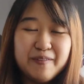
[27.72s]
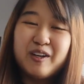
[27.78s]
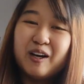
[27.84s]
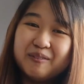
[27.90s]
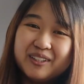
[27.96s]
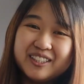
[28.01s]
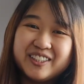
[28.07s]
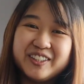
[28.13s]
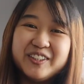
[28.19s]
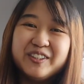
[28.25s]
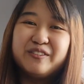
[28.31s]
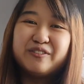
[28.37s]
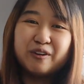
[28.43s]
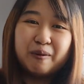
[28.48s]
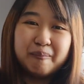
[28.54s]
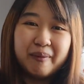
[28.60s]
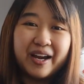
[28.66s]
I'm coming to you
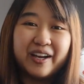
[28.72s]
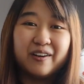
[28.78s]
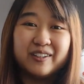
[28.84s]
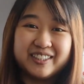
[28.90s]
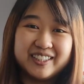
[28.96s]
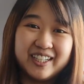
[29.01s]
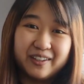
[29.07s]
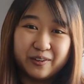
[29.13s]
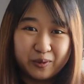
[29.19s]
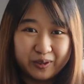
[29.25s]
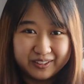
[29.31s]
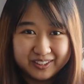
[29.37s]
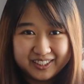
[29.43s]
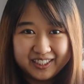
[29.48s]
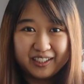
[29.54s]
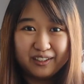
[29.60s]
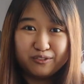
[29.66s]
from my hotel
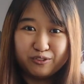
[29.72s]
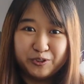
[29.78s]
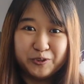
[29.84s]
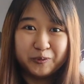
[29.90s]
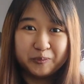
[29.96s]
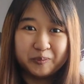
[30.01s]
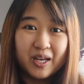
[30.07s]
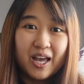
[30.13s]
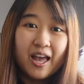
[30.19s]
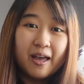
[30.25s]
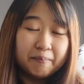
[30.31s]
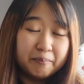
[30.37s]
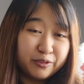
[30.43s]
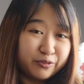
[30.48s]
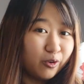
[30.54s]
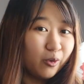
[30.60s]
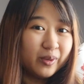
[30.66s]
quarantine room.
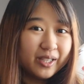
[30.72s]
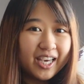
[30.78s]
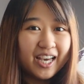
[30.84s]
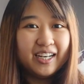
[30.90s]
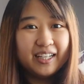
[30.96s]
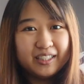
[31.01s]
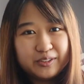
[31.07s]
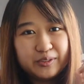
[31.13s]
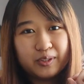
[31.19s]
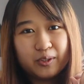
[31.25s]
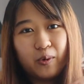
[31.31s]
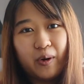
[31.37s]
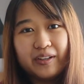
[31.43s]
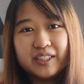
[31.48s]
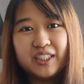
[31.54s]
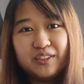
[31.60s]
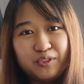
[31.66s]
Before we get into the
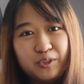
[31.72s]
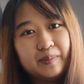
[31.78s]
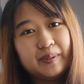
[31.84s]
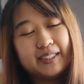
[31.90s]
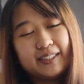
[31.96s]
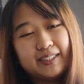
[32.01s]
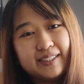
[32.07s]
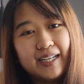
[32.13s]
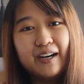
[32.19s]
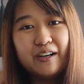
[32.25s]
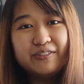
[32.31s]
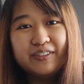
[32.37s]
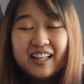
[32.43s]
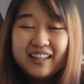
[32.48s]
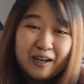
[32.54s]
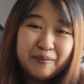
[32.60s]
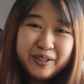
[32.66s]
quarantine room
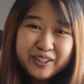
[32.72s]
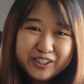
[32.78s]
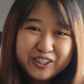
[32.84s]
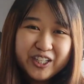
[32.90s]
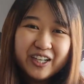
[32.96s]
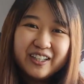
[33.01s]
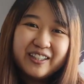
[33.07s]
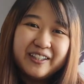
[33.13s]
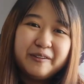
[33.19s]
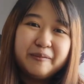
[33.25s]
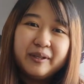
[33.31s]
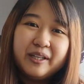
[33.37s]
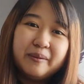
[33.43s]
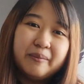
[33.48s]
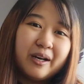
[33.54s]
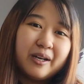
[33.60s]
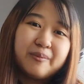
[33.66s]
itself, allow me to share a little
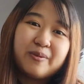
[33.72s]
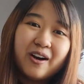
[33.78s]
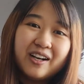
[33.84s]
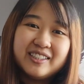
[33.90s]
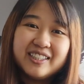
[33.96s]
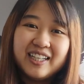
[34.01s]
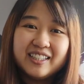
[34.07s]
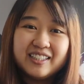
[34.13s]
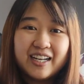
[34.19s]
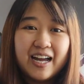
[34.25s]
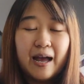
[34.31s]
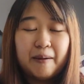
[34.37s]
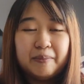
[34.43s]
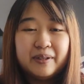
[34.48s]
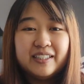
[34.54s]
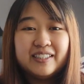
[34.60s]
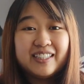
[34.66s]
bit about a process that
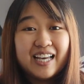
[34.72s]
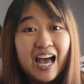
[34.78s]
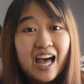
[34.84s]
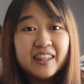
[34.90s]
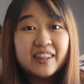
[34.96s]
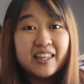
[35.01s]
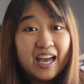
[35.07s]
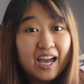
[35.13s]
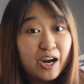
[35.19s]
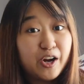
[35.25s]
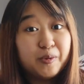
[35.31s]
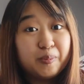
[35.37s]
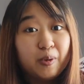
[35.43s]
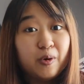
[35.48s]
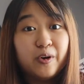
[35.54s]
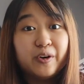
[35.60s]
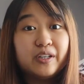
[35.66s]
happens at the
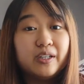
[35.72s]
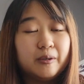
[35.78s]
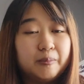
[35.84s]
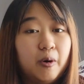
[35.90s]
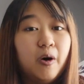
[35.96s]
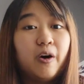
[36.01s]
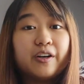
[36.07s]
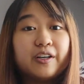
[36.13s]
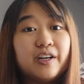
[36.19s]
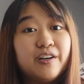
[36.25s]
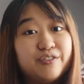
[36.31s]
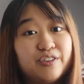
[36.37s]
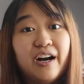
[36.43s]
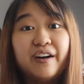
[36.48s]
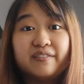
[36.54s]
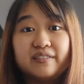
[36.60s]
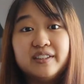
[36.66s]
airport upon
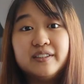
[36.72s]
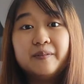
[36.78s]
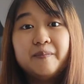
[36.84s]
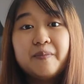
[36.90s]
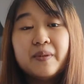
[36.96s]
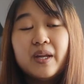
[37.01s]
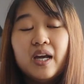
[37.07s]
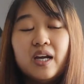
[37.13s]
arrival.